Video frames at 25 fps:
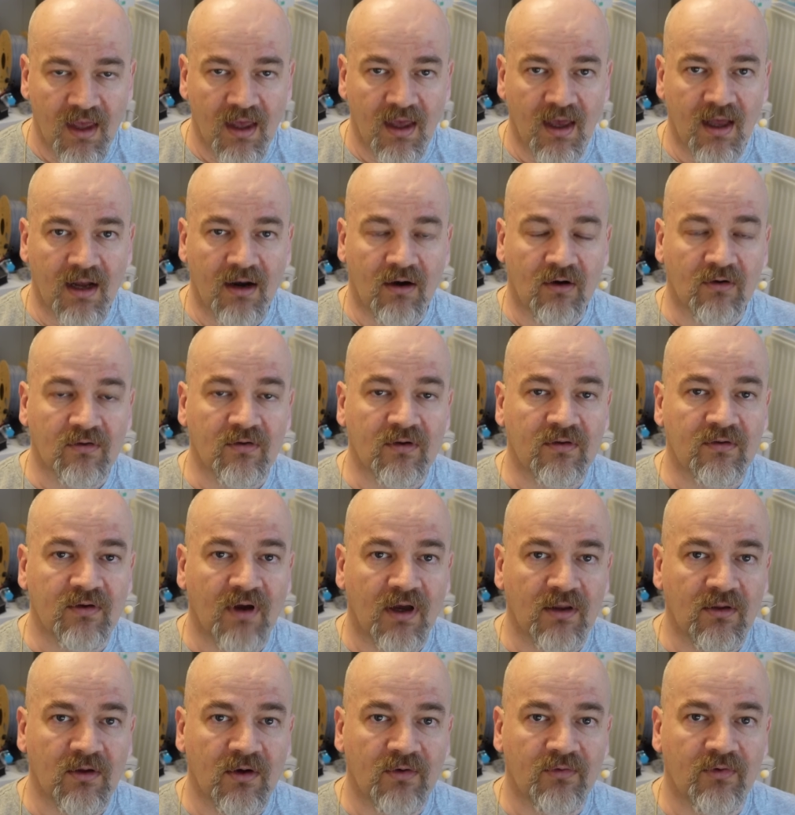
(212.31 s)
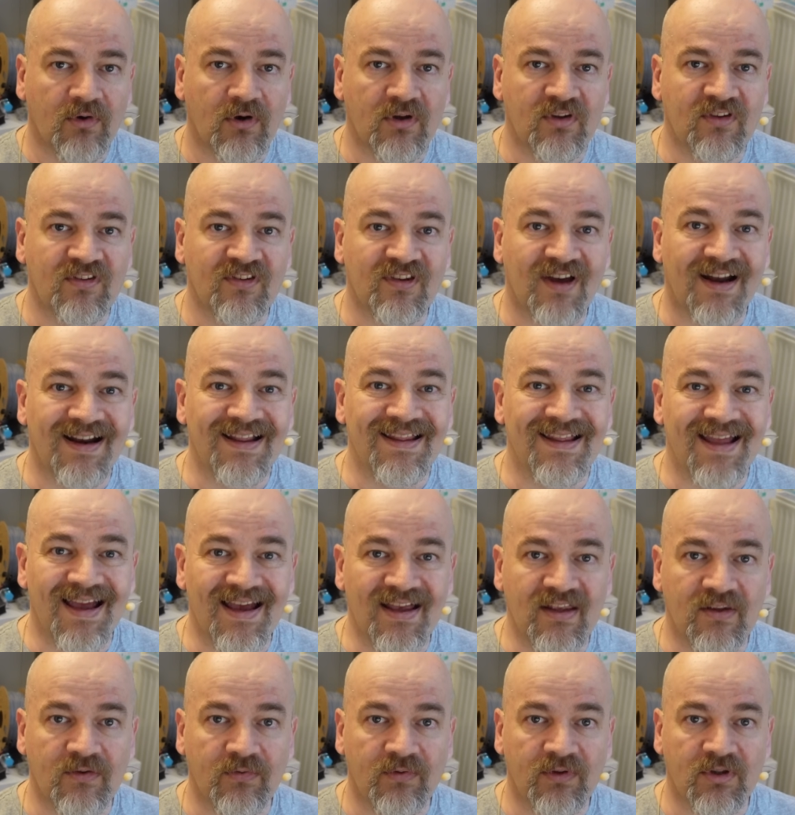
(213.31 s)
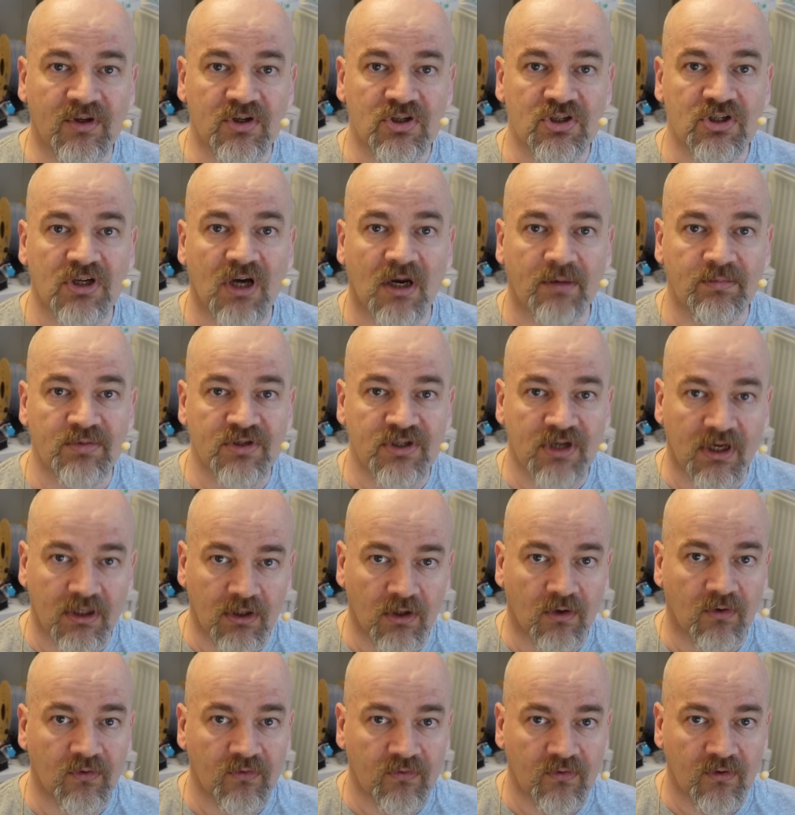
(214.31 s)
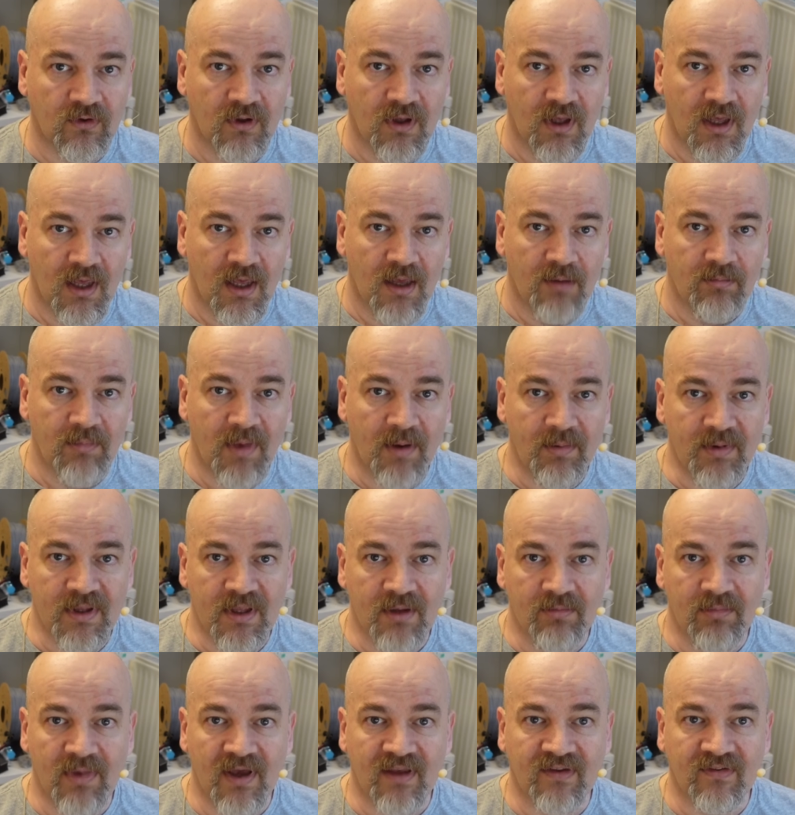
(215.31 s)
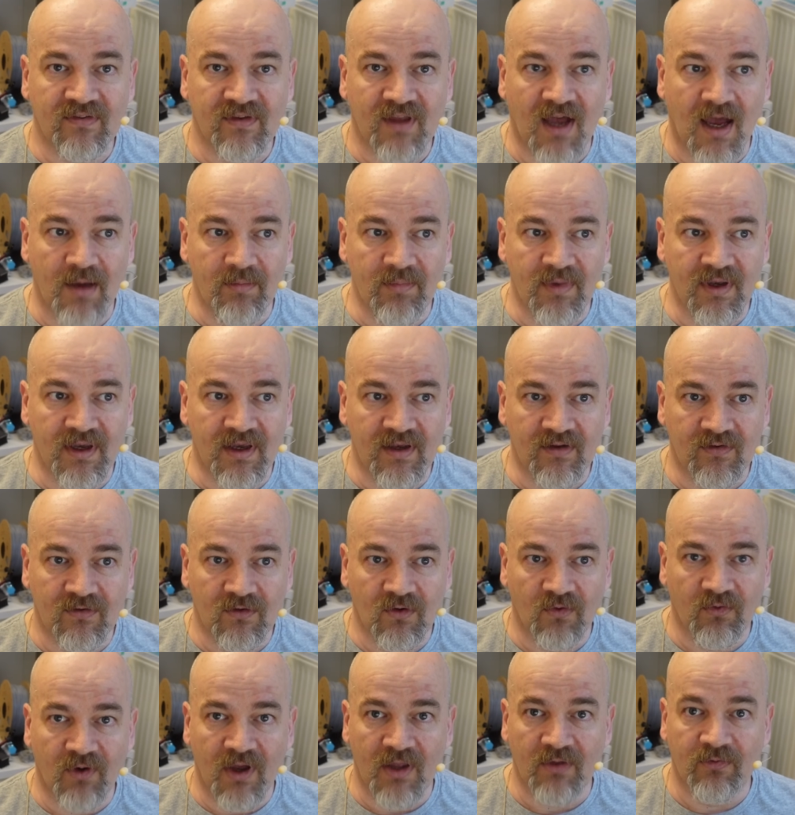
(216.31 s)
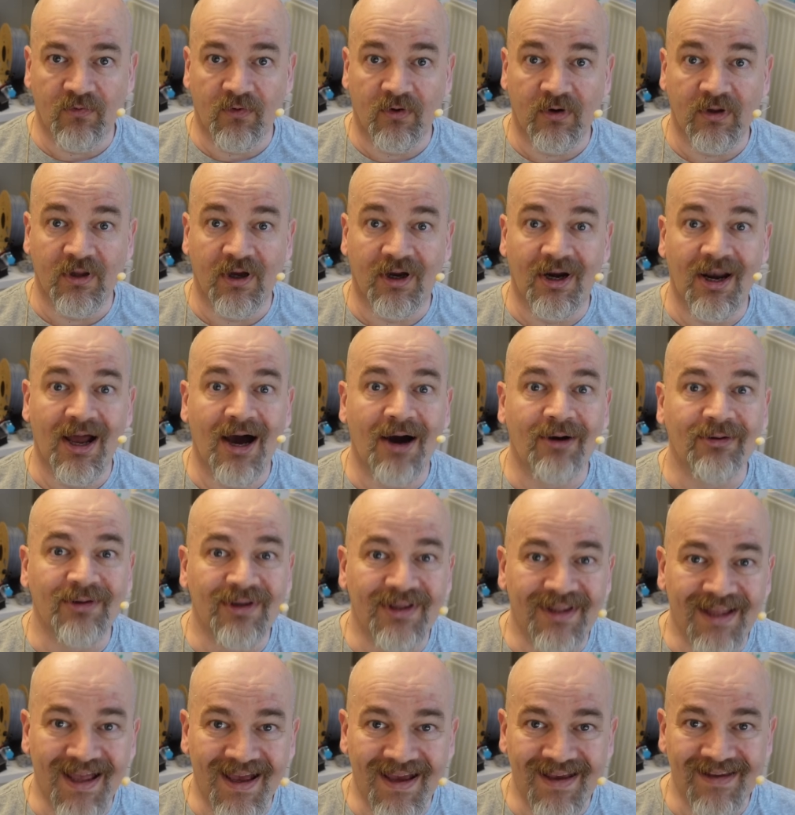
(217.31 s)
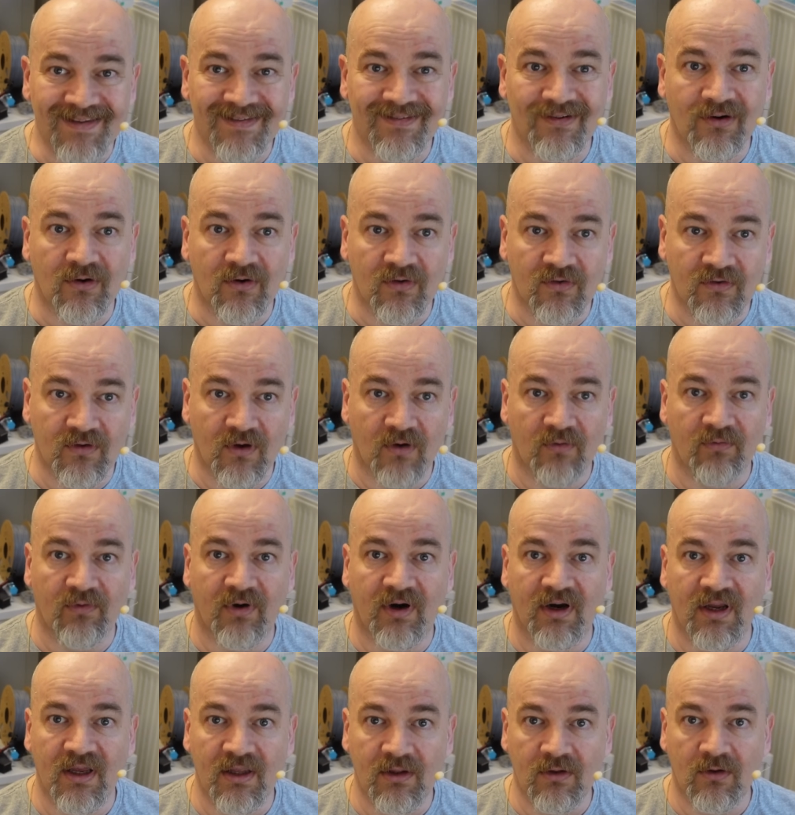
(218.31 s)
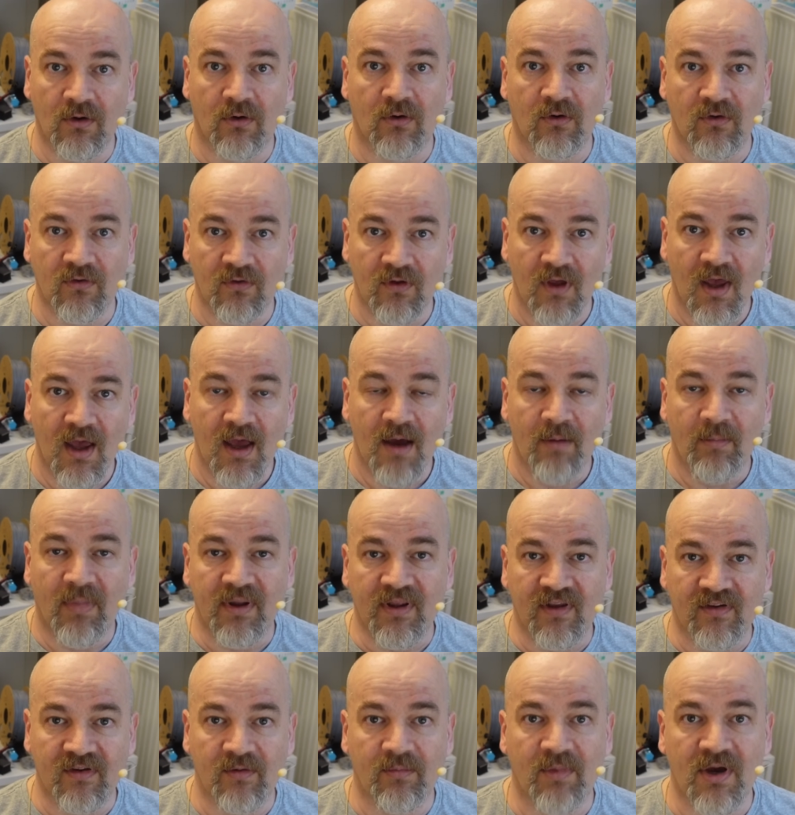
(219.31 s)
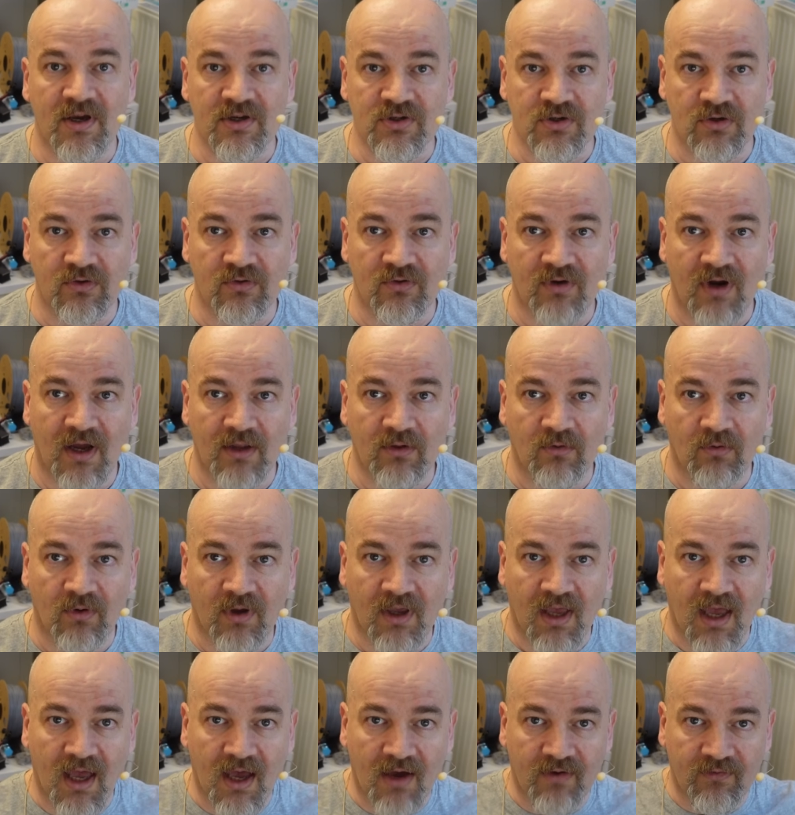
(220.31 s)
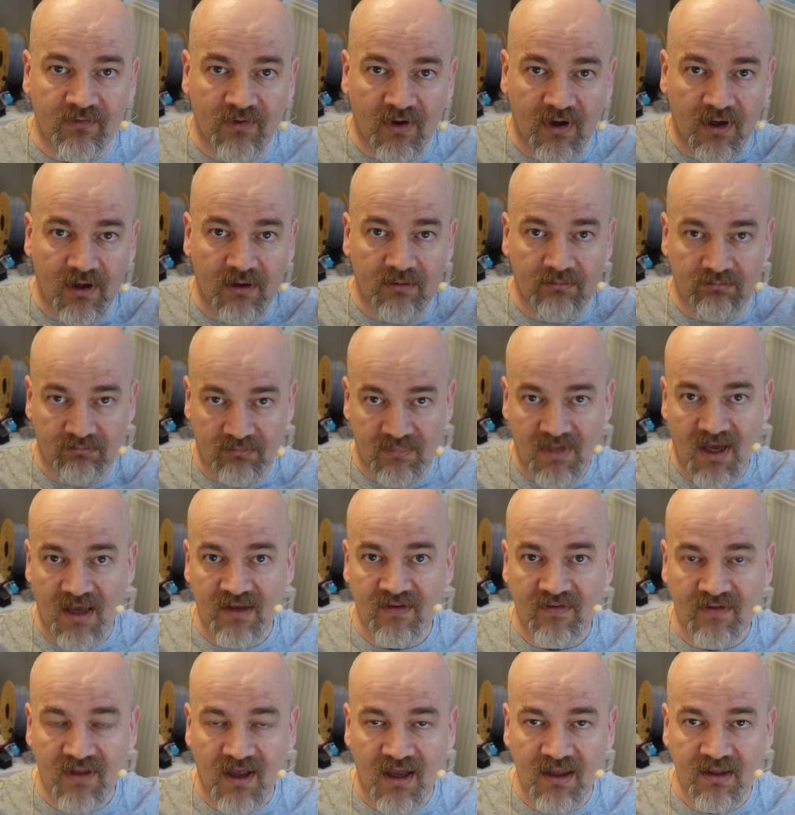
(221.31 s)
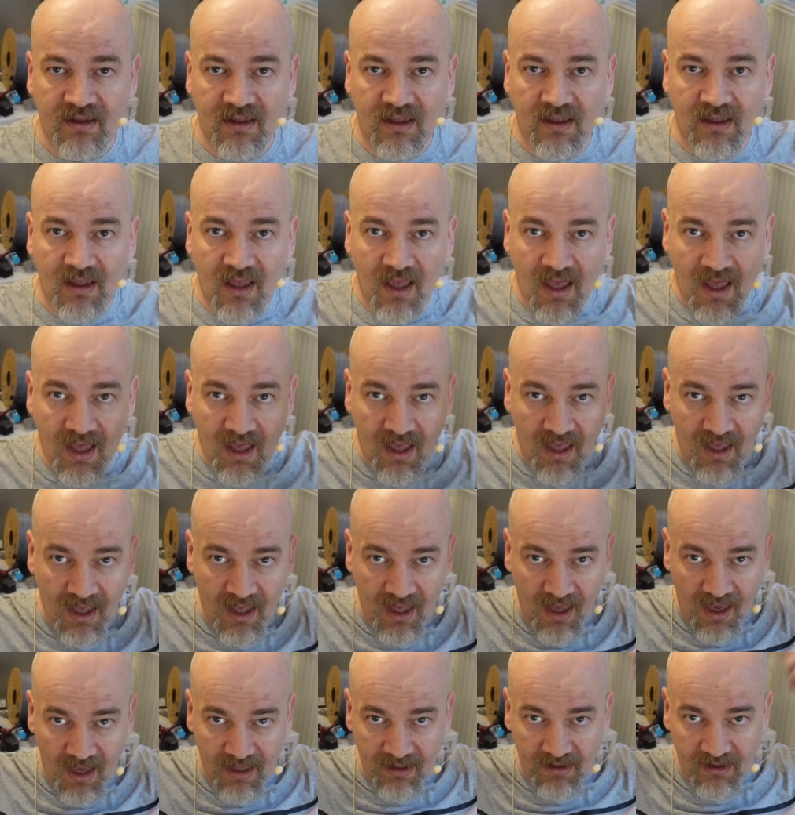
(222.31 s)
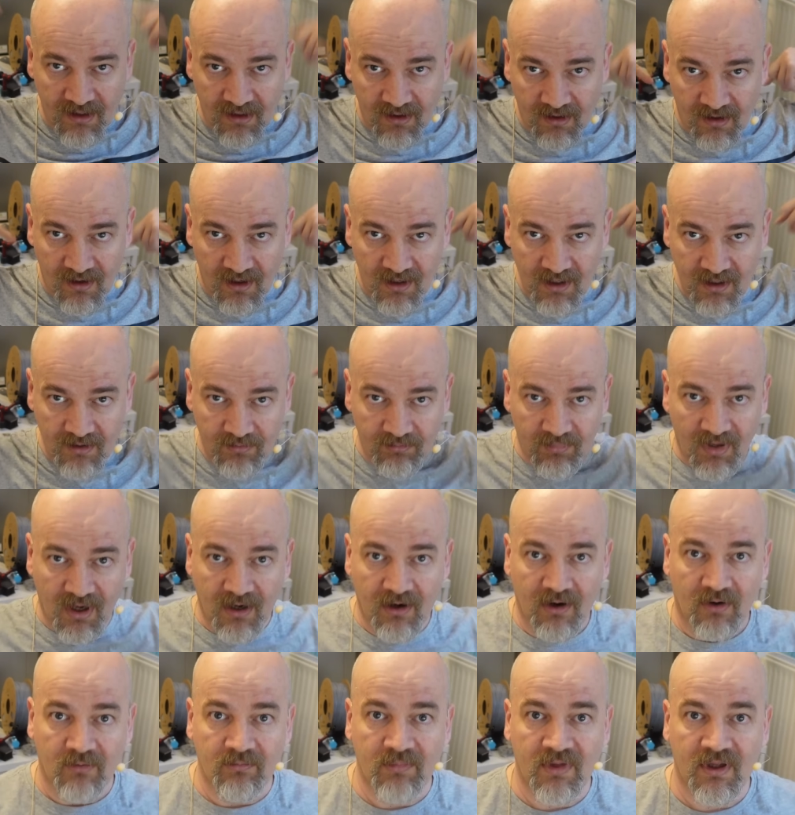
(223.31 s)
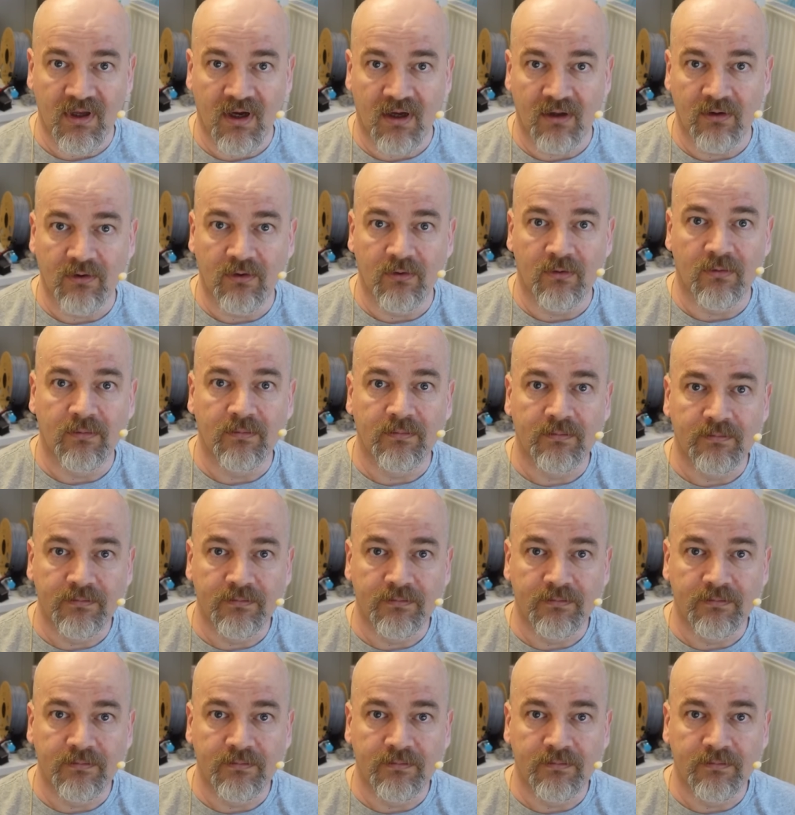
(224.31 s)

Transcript: And also try to avoid sunny days with the sharp shadows Maybe the best timing is to wait for the cloudy days or somewhere indoors, but as I mentioned, try to have uh, nice lighting and a clean background behind you.